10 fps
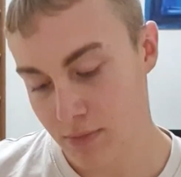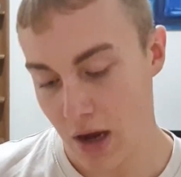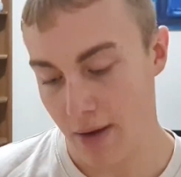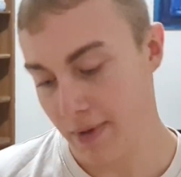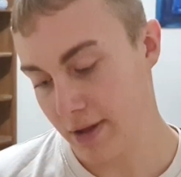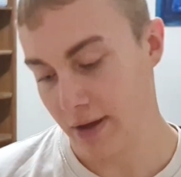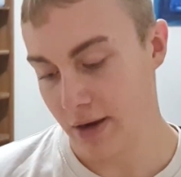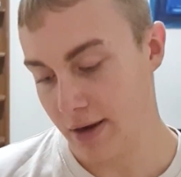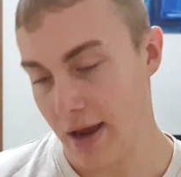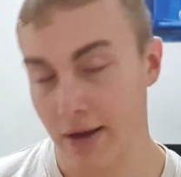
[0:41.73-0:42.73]
I'm eating
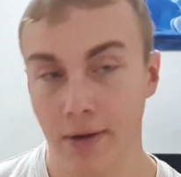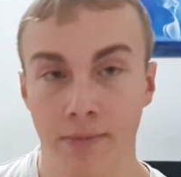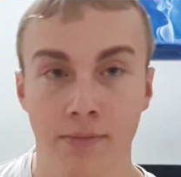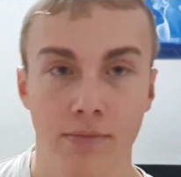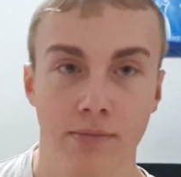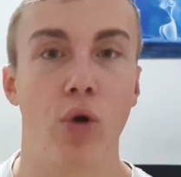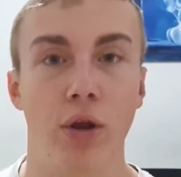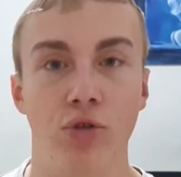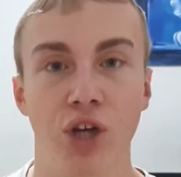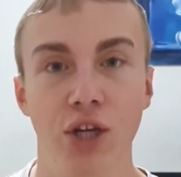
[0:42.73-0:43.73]
a cake. When
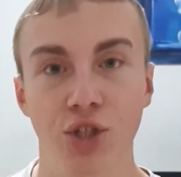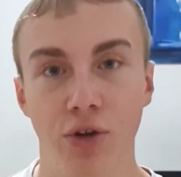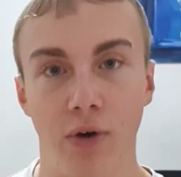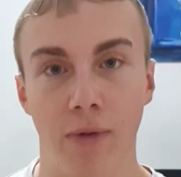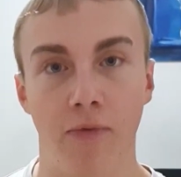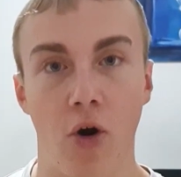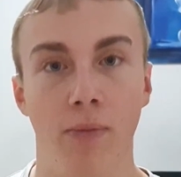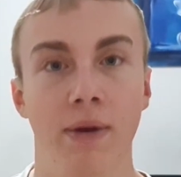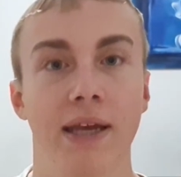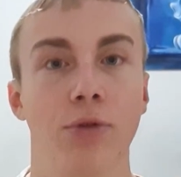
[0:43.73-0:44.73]
you change the verb
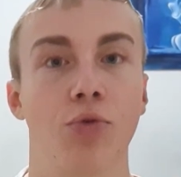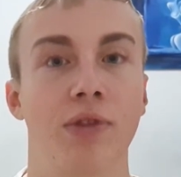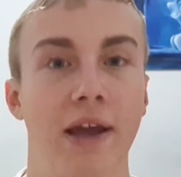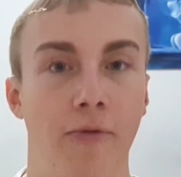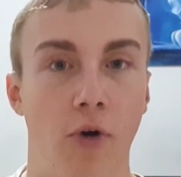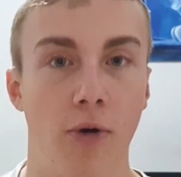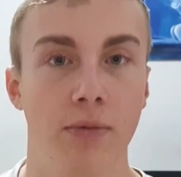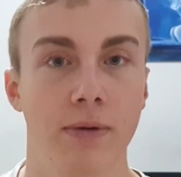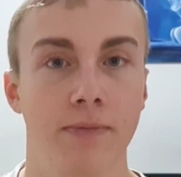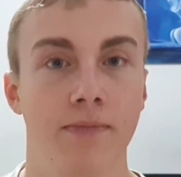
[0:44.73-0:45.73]
form into te
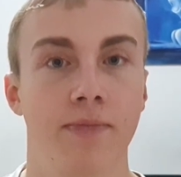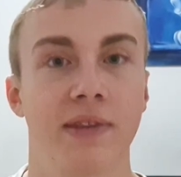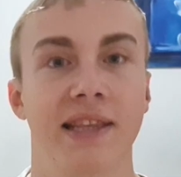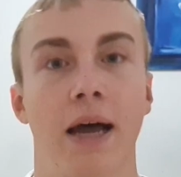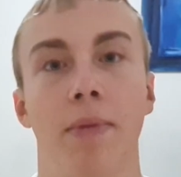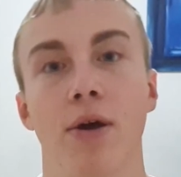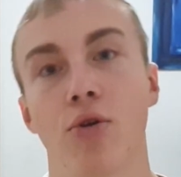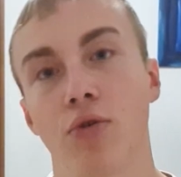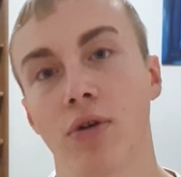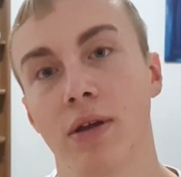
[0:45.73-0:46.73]
form,
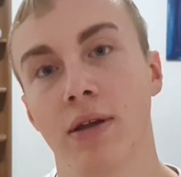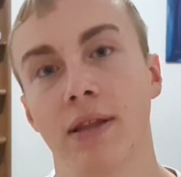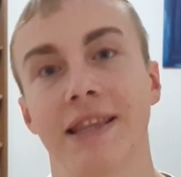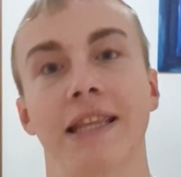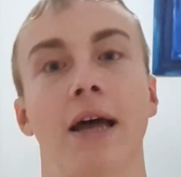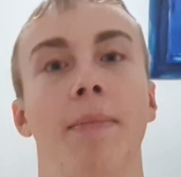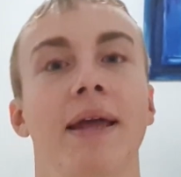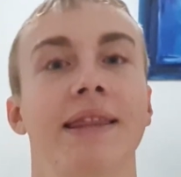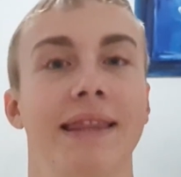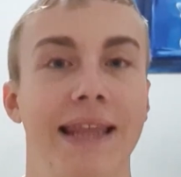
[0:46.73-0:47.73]
taberu,
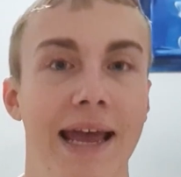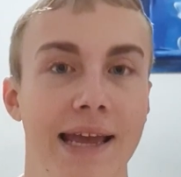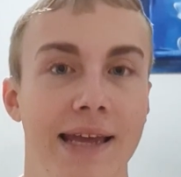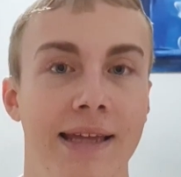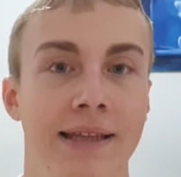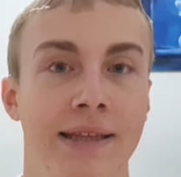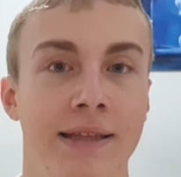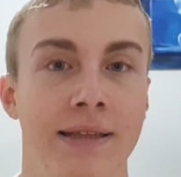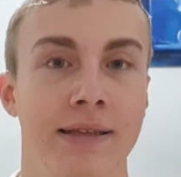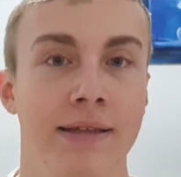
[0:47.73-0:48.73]
tabette,
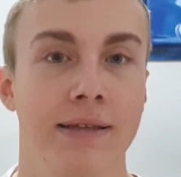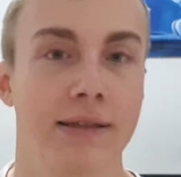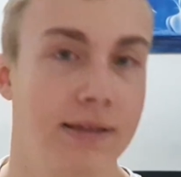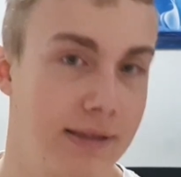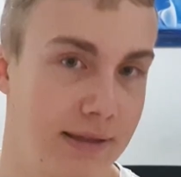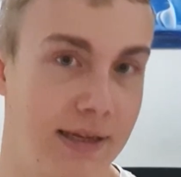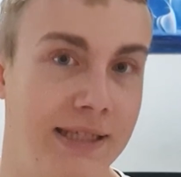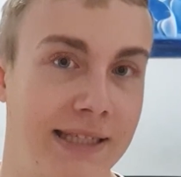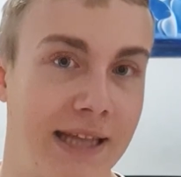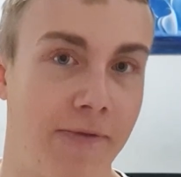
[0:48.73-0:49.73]
this
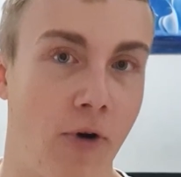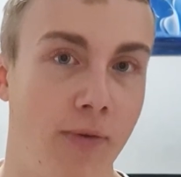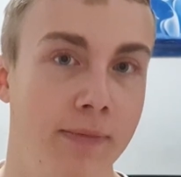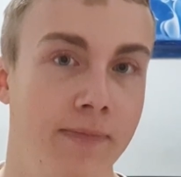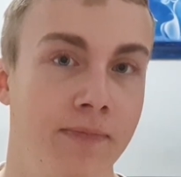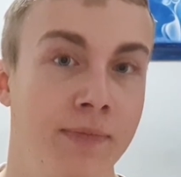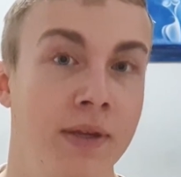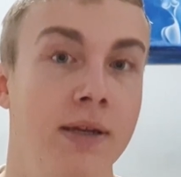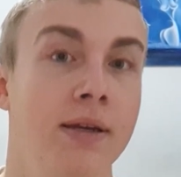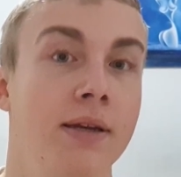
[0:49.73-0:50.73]
is te form,
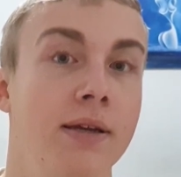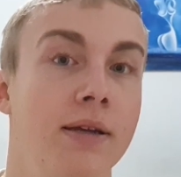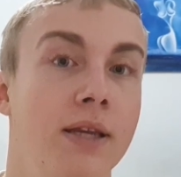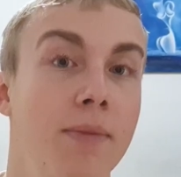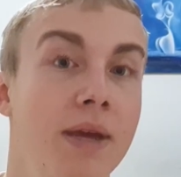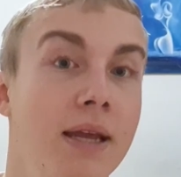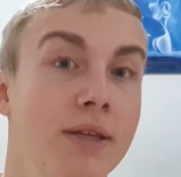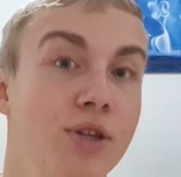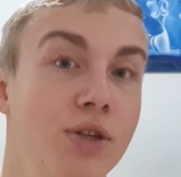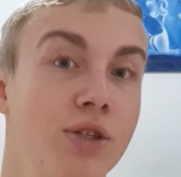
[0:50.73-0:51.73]
the meaning
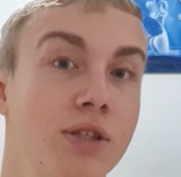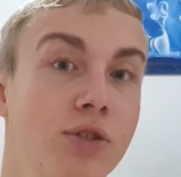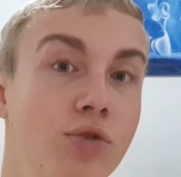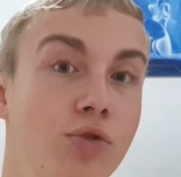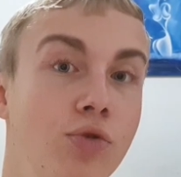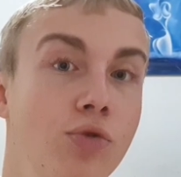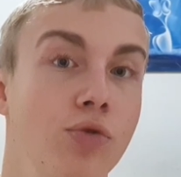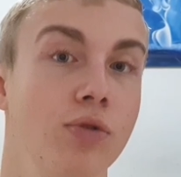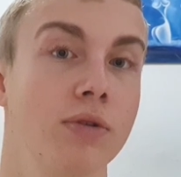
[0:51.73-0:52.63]
changes to